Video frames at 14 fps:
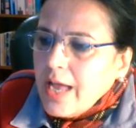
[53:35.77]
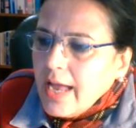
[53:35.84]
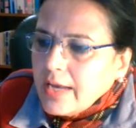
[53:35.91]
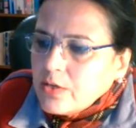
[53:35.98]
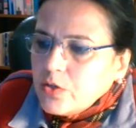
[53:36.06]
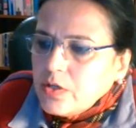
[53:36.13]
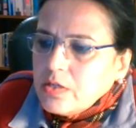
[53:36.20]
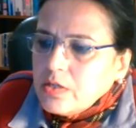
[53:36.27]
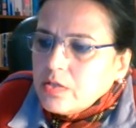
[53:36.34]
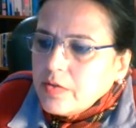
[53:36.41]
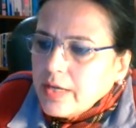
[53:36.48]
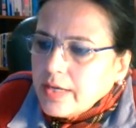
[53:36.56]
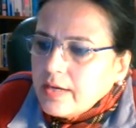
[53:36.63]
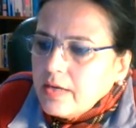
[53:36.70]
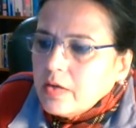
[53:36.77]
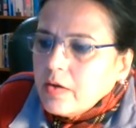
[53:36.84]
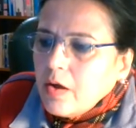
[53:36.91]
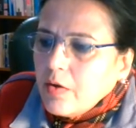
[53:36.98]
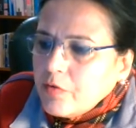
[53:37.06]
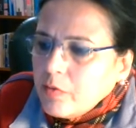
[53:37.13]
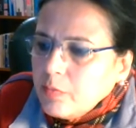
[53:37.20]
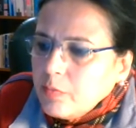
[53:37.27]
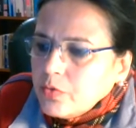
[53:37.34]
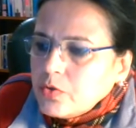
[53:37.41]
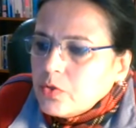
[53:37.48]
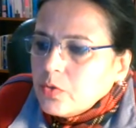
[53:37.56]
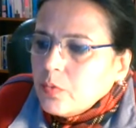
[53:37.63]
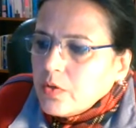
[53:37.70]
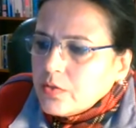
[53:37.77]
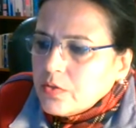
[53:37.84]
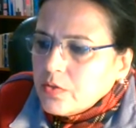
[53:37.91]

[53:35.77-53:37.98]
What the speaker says: actually directly contributes towards